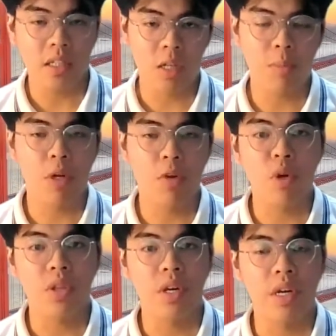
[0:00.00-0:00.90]
a little bit of
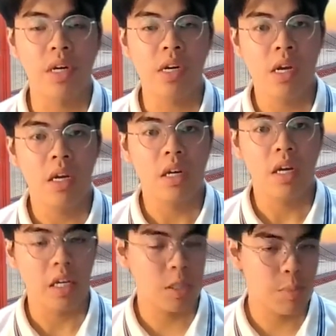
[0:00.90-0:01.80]
what they're
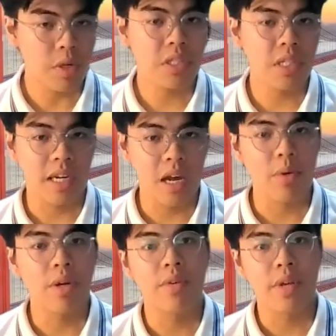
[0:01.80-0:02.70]
experiencing and how
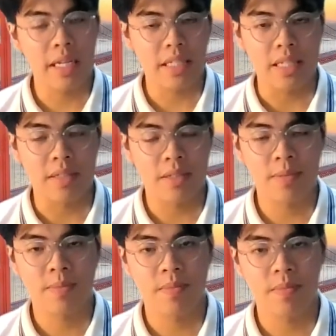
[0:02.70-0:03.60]
they're reacting.
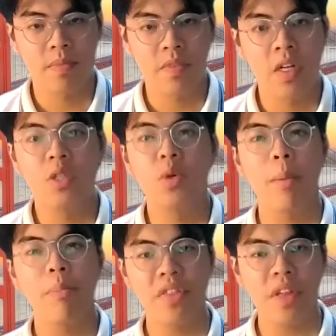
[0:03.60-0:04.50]
To
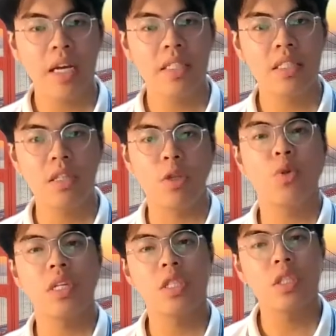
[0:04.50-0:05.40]
empathize, you
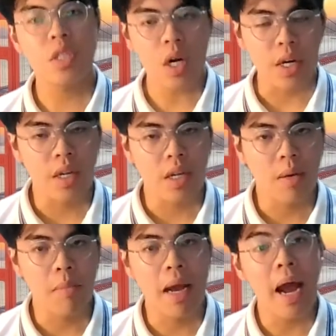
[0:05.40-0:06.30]
can start
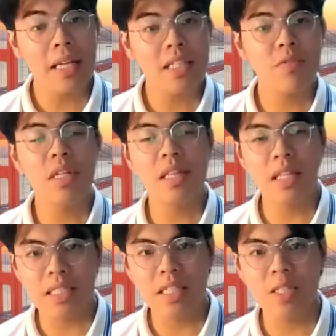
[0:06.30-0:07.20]
by actively
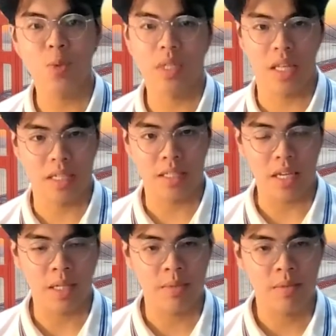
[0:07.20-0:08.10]
listening to what they say.
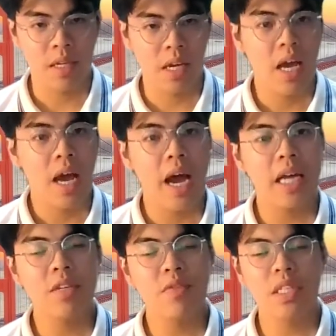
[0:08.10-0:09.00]

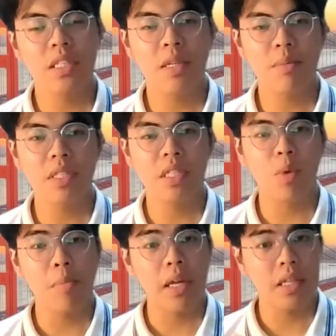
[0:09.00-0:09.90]
Active listening means that
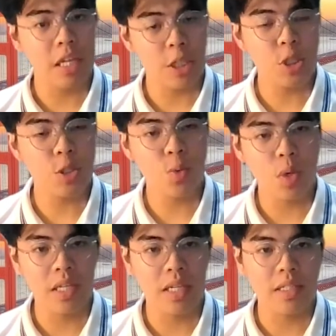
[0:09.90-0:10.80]
we pay attention to
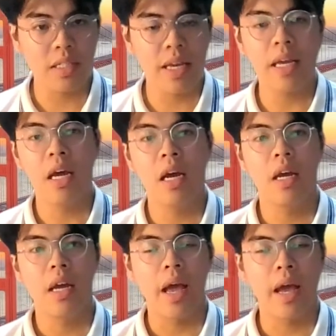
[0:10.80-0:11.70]
what they say
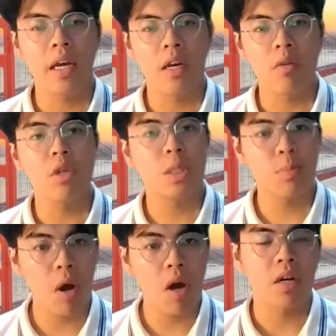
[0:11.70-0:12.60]
and
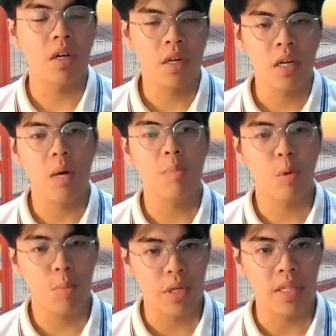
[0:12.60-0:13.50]
respond
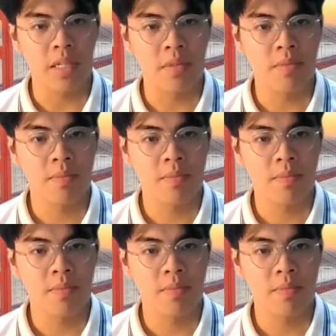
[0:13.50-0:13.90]
appropriately.